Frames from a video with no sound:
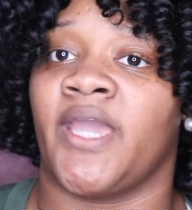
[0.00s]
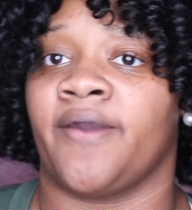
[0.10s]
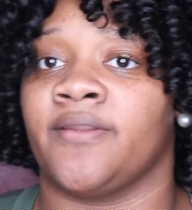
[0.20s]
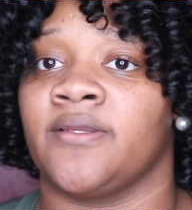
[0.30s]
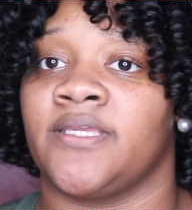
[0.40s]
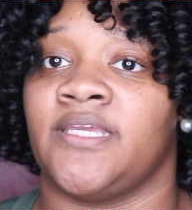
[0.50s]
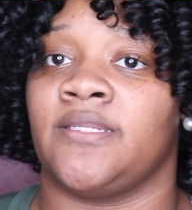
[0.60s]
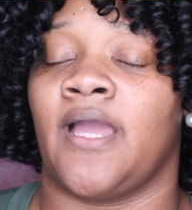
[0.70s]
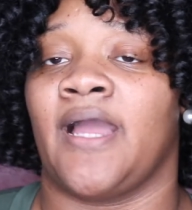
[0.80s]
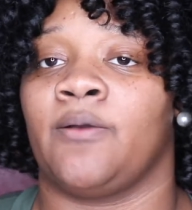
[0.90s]
kind of
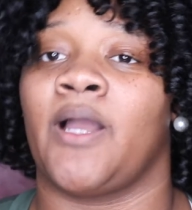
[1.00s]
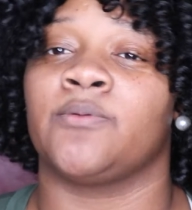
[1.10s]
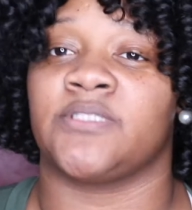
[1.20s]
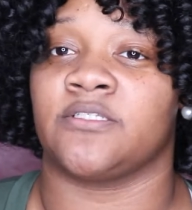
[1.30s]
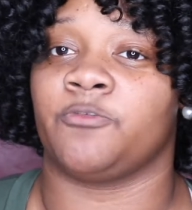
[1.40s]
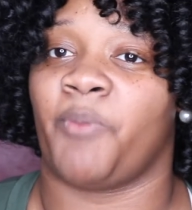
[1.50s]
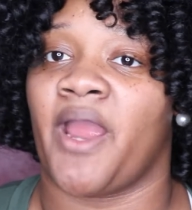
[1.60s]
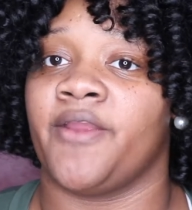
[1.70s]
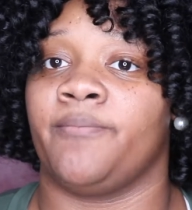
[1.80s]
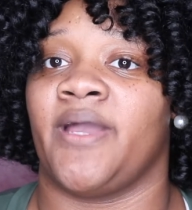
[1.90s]
get I, I, was
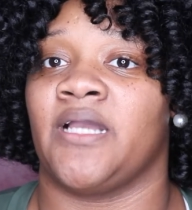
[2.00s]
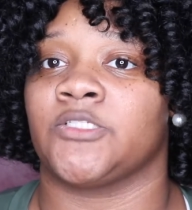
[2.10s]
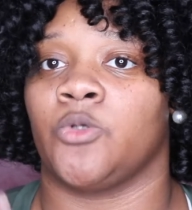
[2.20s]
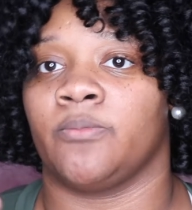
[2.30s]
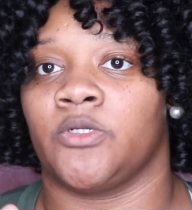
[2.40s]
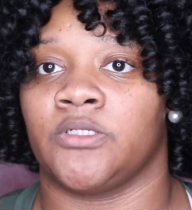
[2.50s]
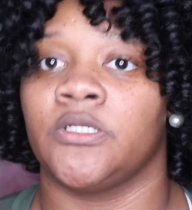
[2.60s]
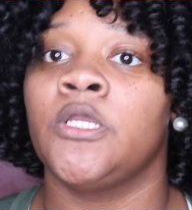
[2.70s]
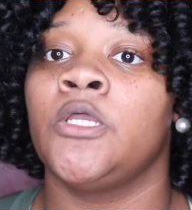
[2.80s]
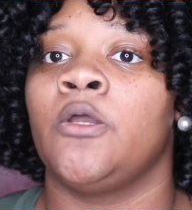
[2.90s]
inspired by it so I'm
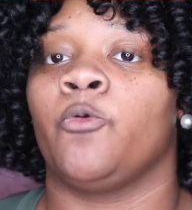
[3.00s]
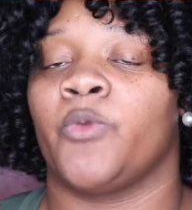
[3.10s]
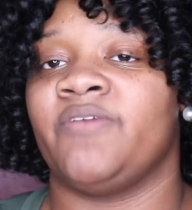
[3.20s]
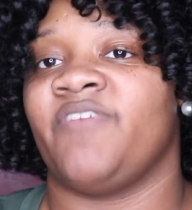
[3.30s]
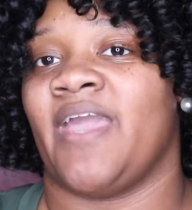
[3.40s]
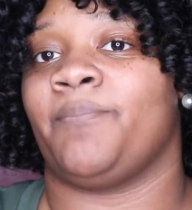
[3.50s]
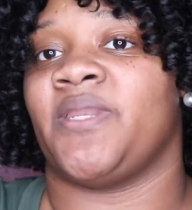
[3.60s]
gonna revamp